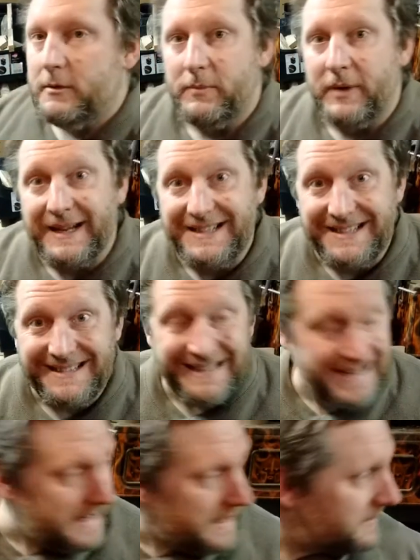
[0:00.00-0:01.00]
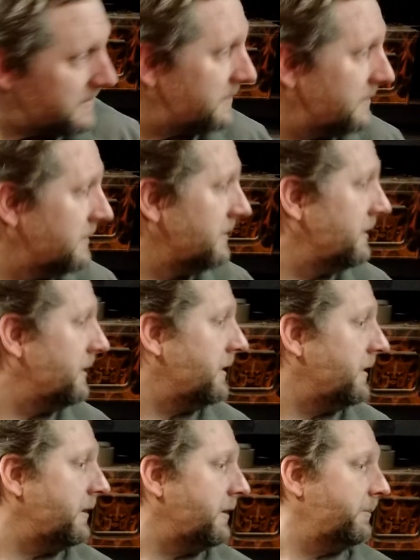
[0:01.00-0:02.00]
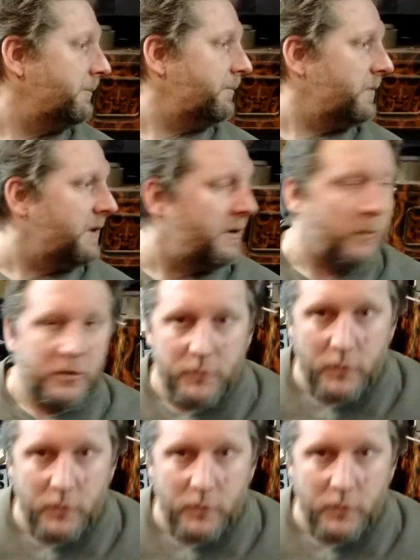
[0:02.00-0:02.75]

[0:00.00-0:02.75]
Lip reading: batch of these. There was